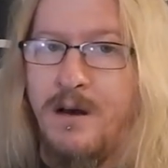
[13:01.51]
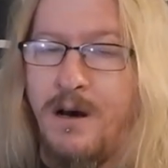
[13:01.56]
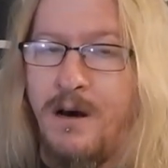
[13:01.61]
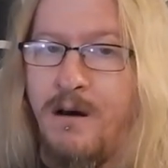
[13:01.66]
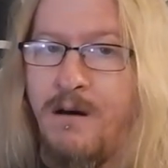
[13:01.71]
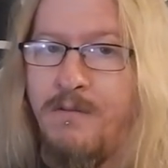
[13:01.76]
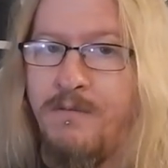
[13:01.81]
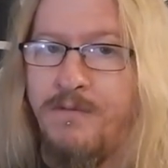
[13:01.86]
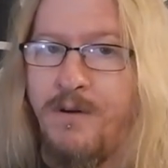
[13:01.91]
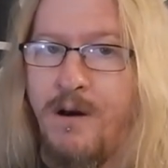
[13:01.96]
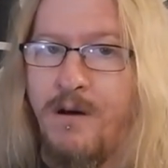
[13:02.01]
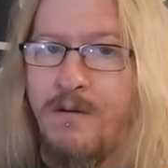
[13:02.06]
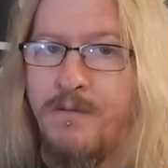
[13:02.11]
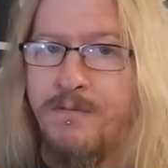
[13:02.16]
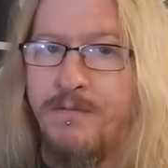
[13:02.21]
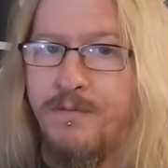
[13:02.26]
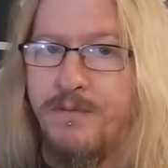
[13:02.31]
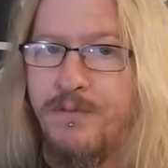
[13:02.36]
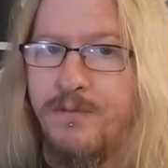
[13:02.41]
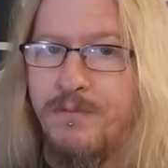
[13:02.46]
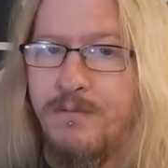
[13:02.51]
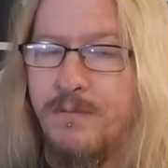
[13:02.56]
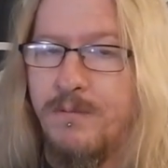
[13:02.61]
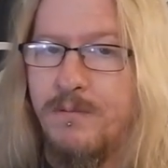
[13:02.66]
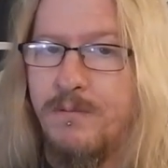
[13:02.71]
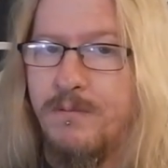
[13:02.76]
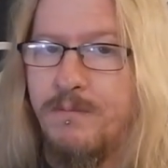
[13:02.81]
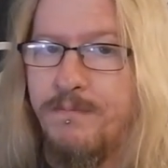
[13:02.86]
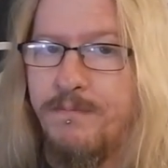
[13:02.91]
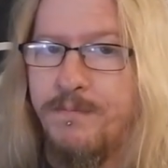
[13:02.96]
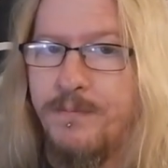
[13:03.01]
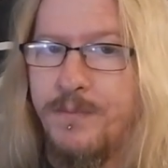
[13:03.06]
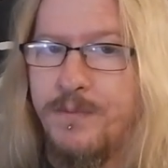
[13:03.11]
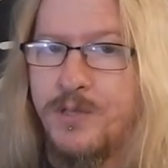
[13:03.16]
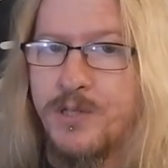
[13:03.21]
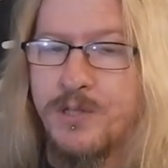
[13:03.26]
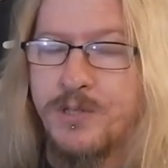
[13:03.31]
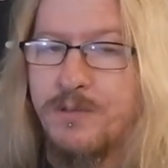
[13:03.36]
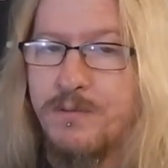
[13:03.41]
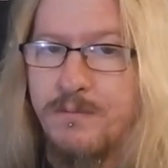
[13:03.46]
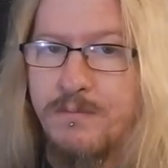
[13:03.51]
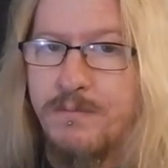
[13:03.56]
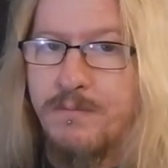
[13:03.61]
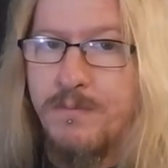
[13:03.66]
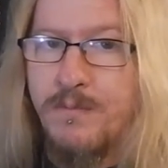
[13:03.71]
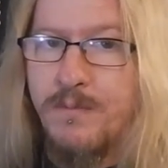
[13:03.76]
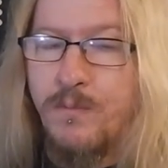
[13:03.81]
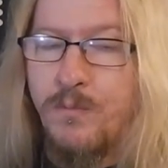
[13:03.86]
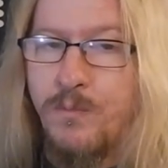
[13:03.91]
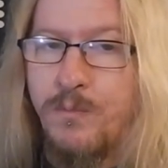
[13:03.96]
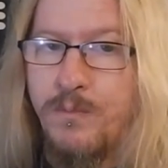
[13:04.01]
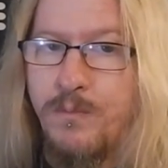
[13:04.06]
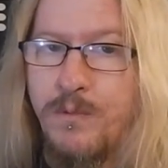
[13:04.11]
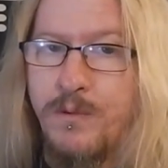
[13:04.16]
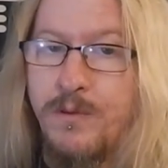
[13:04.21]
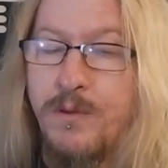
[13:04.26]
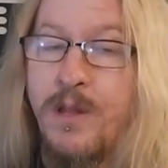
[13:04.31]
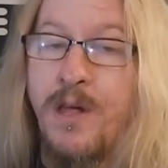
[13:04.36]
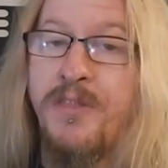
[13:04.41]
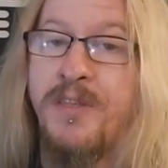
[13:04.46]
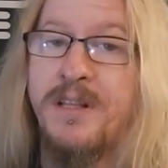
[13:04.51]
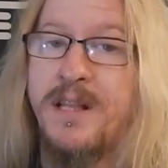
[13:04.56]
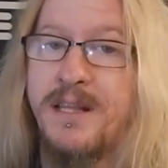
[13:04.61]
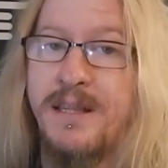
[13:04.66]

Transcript: of, of just nothing